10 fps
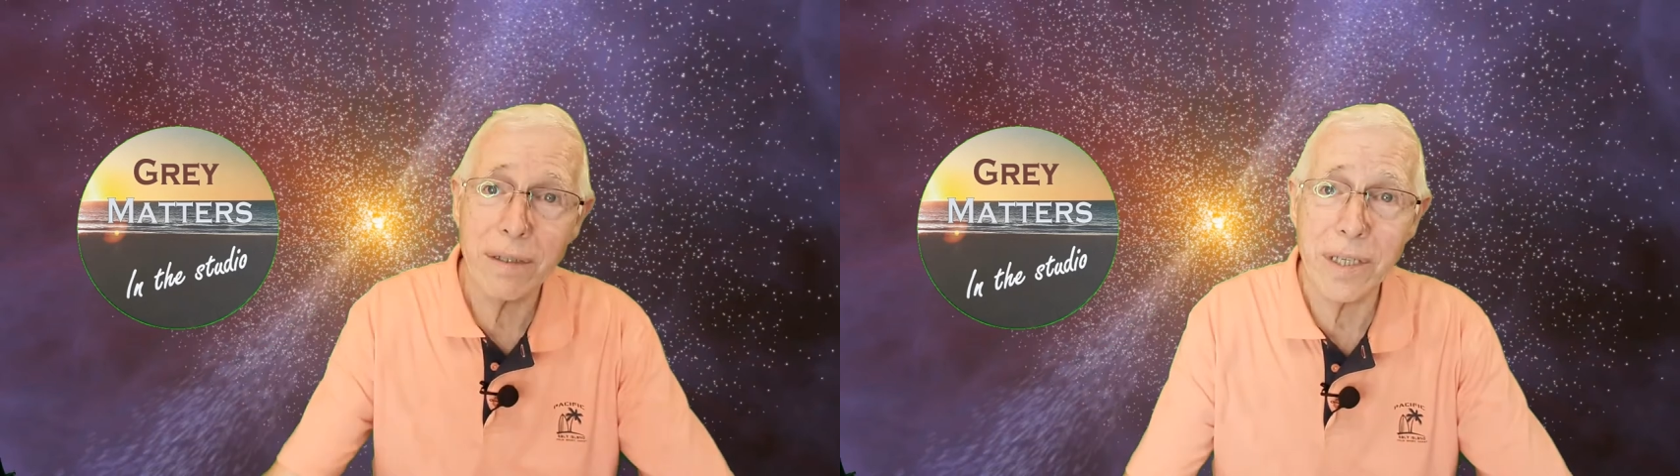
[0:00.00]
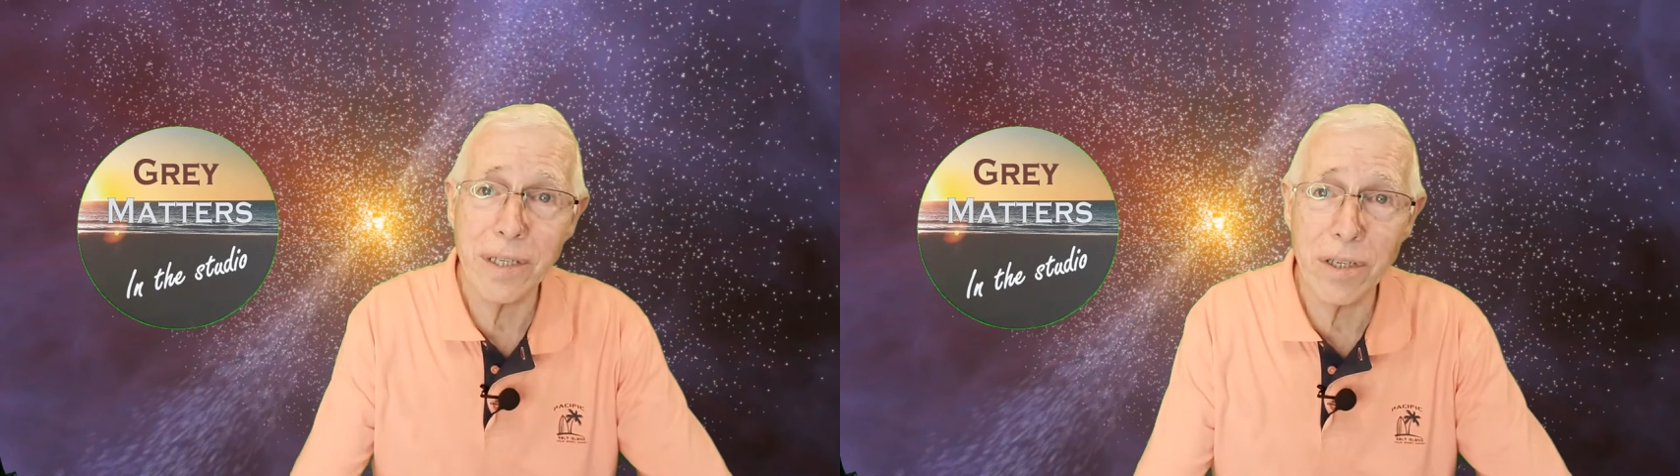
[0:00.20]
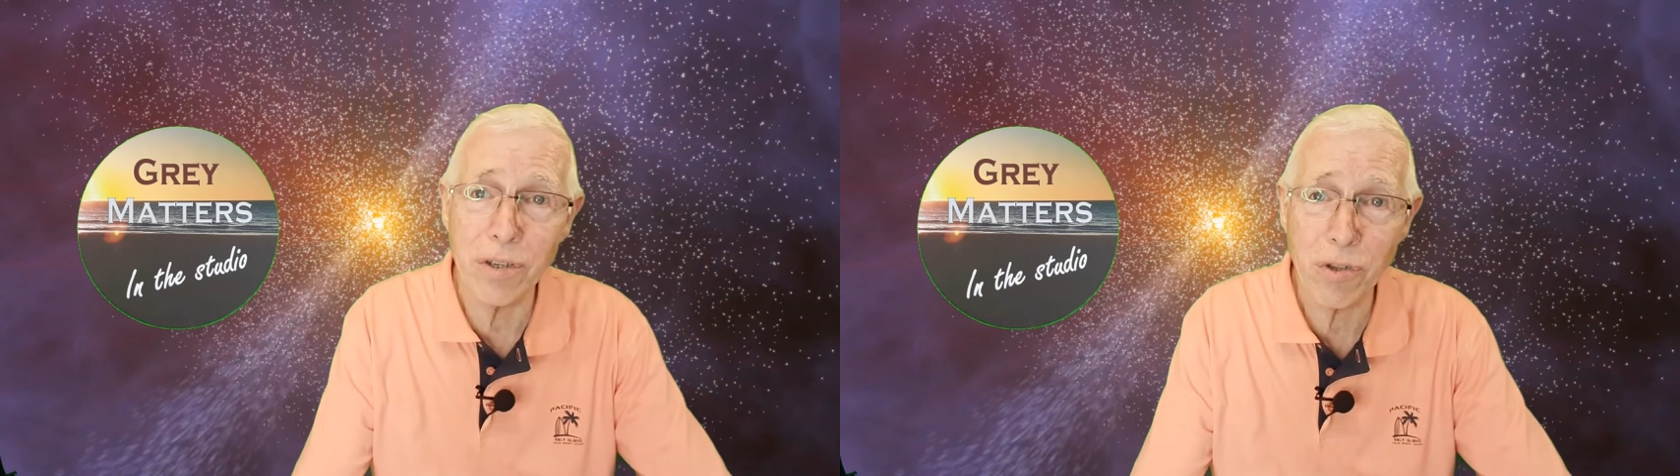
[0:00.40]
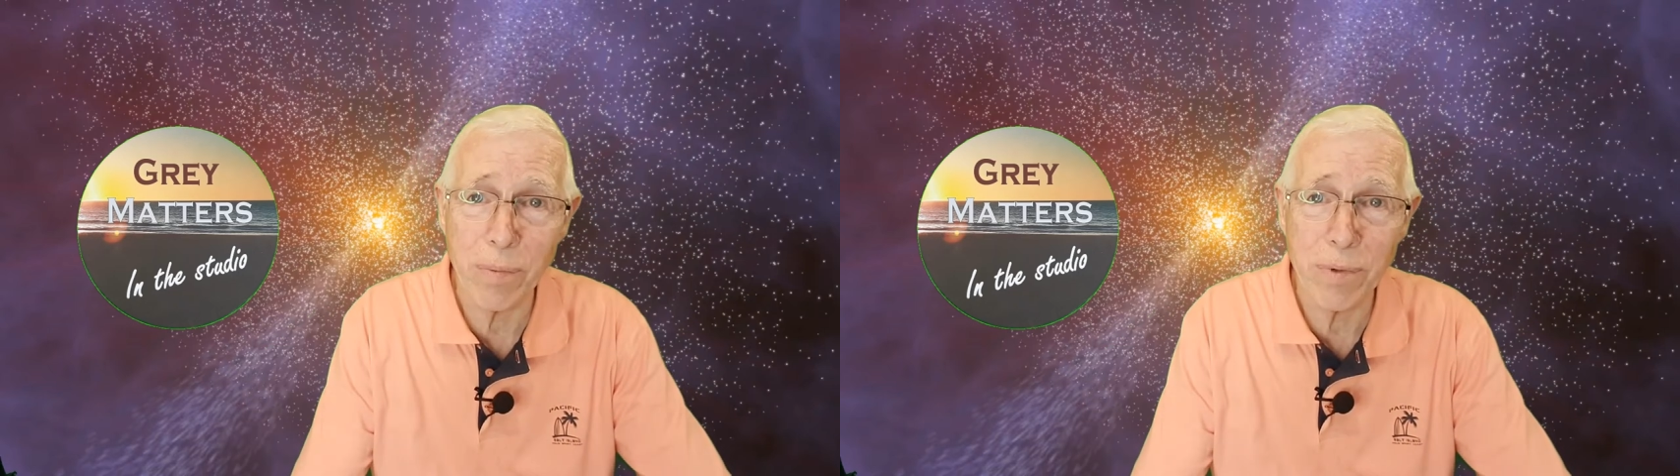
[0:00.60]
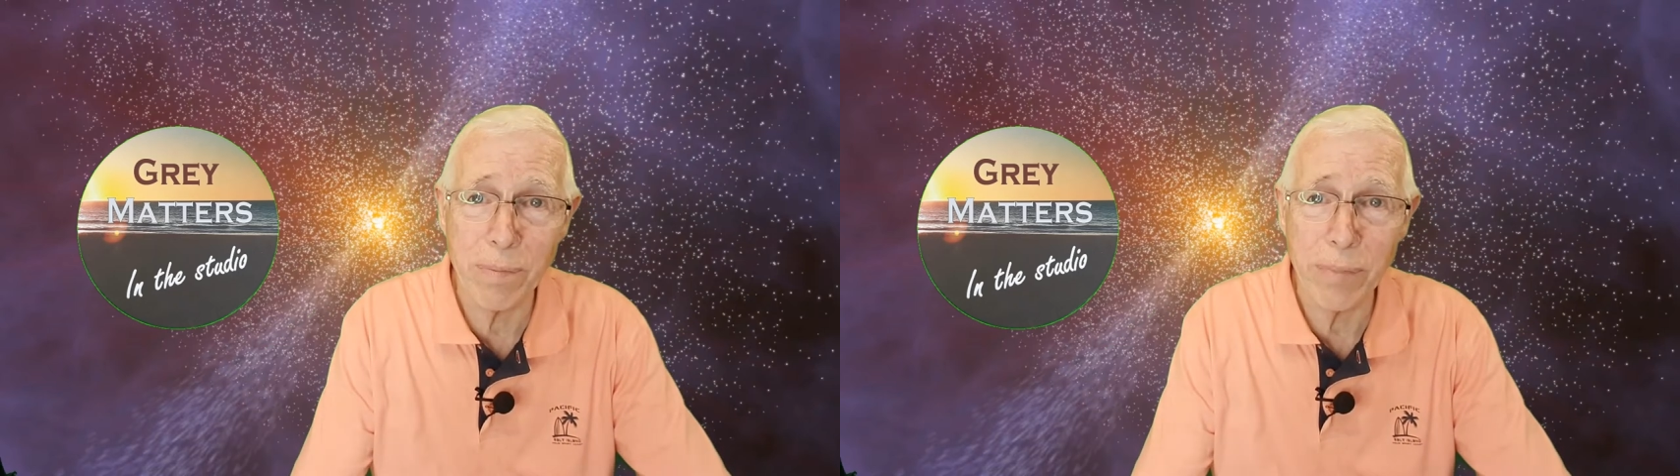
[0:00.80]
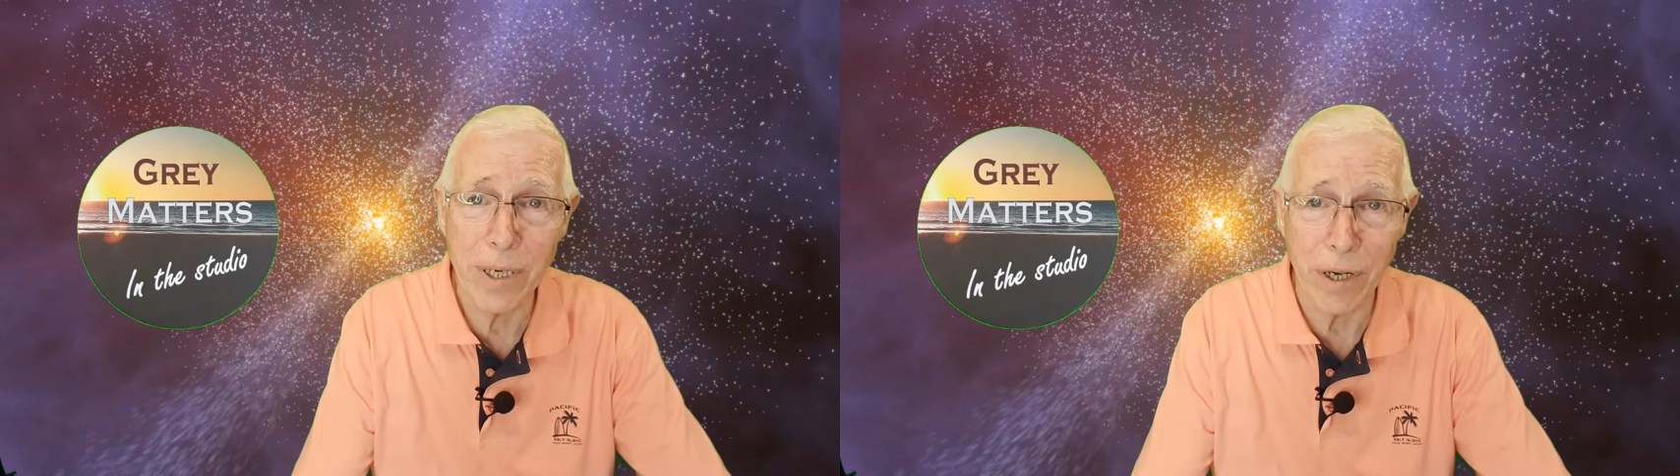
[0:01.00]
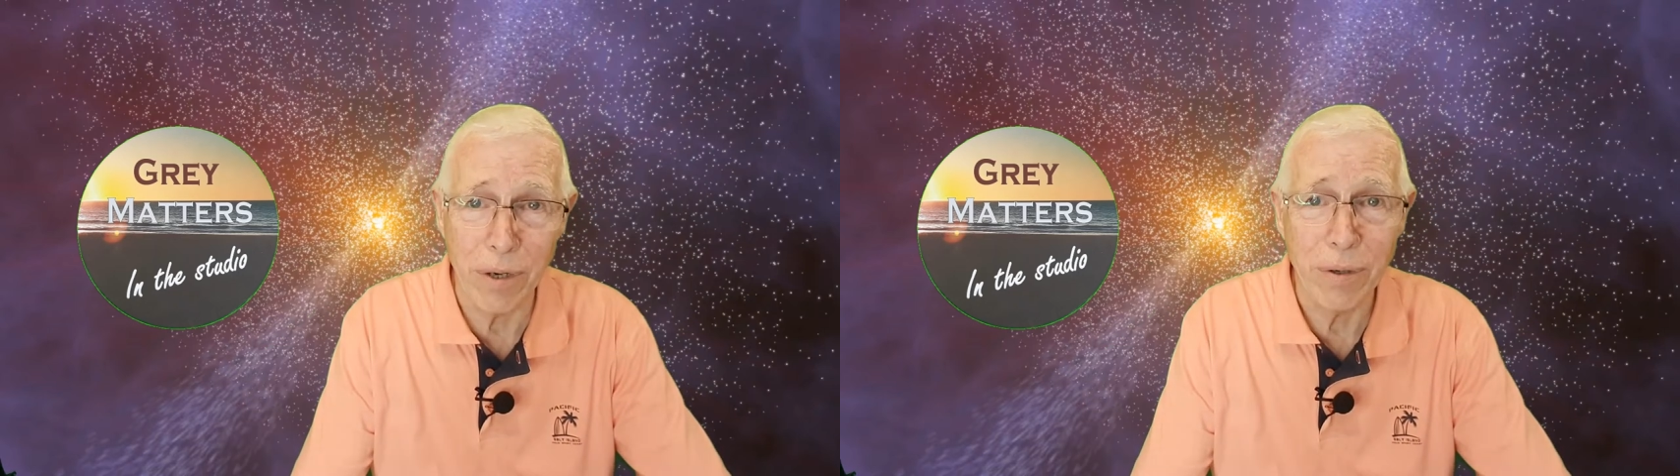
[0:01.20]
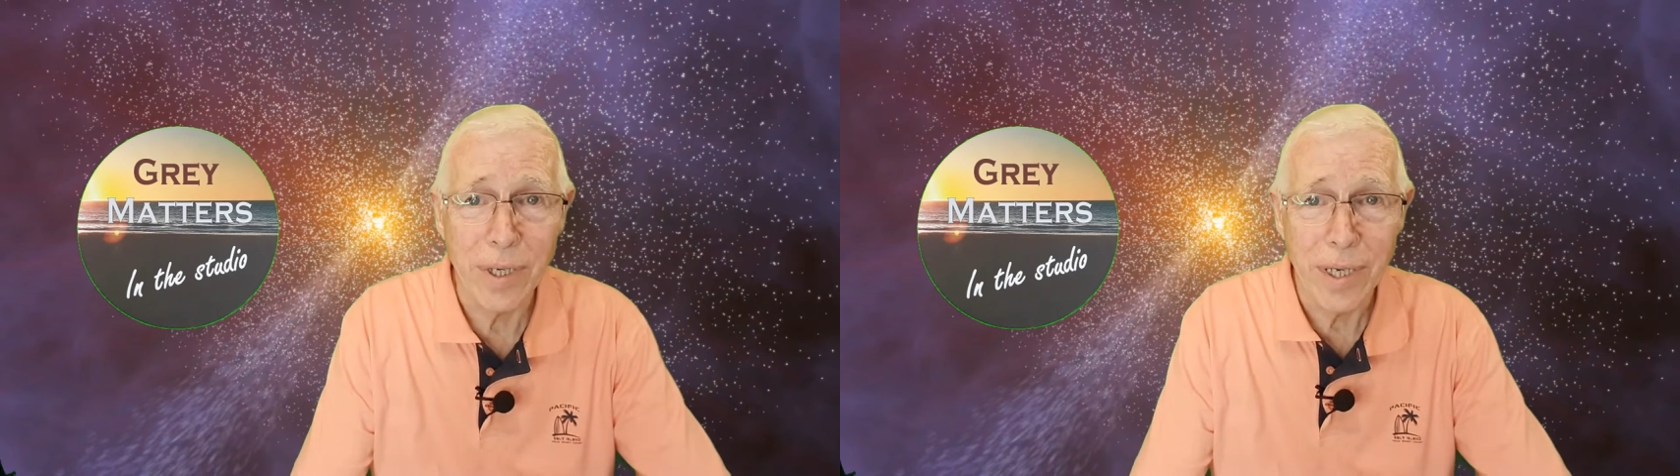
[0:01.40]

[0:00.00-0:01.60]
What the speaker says: in the description below.